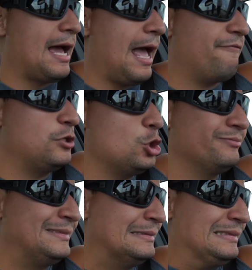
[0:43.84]
I have to.
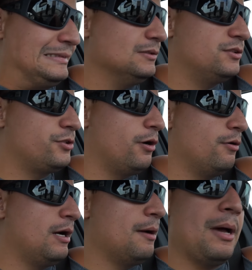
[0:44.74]

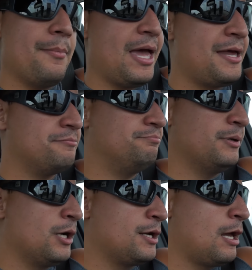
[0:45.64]
So, uh, my bad.
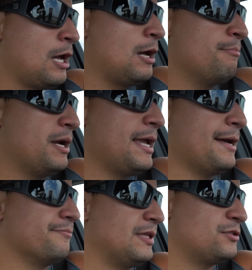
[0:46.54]
But, um, but
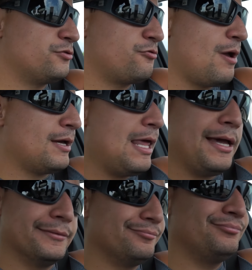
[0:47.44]
yeah, that's what's
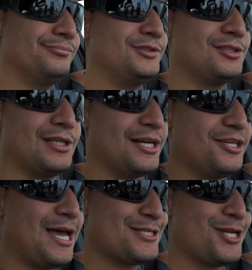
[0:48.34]
cracking Just letting
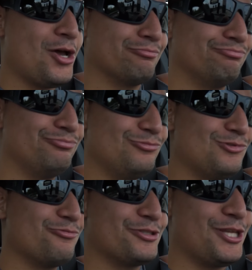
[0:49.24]
you guys know.
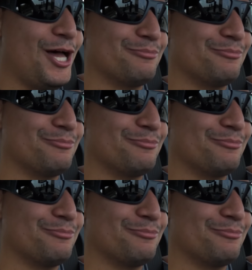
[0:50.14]
What's up?